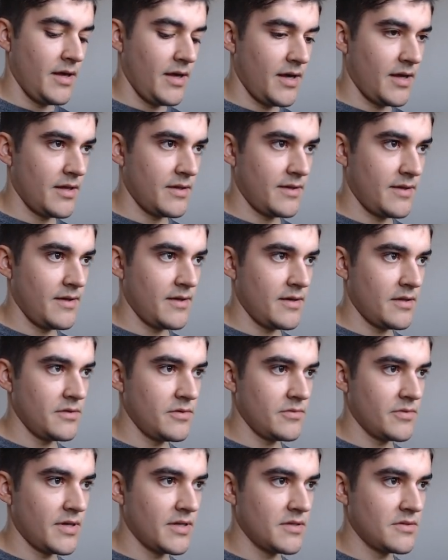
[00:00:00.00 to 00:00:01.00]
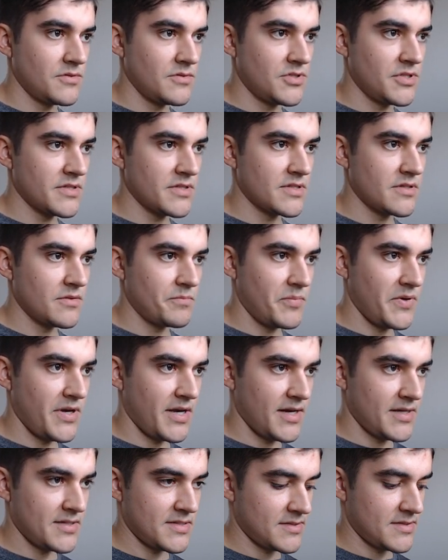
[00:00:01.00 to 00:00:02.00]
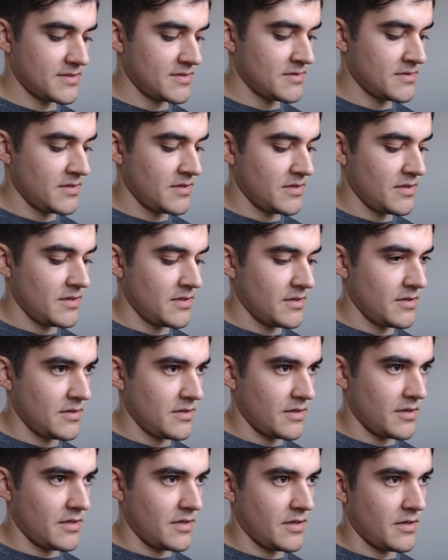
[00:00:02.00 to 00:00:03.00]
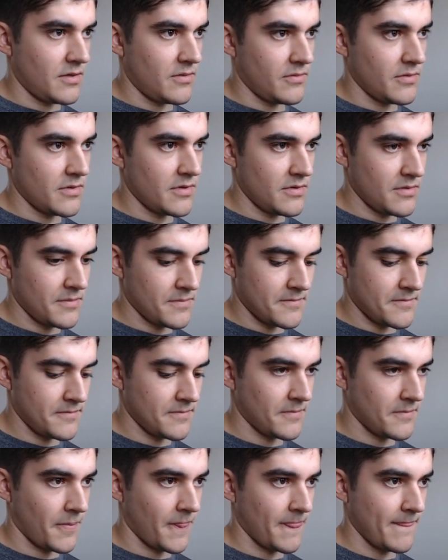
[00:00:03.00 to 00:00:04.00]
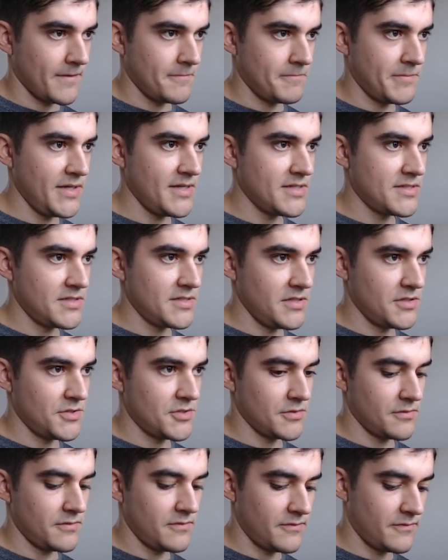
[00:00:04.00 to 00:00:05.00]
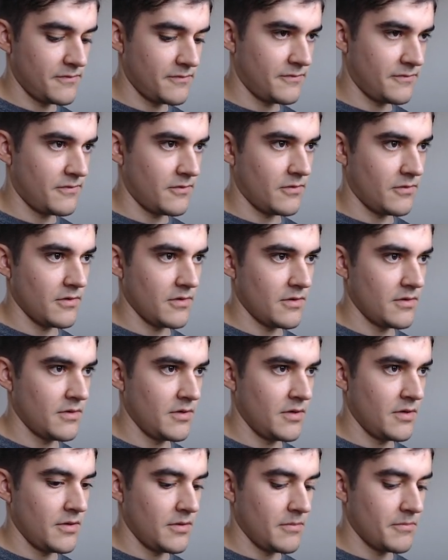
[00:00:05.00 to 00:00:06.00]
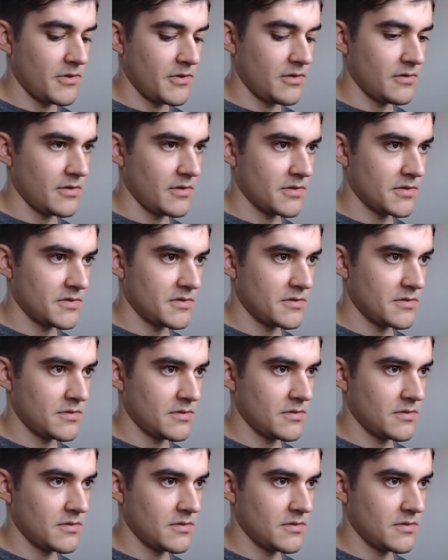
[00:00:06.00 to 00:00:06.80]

And then you can just pass our sigil for products.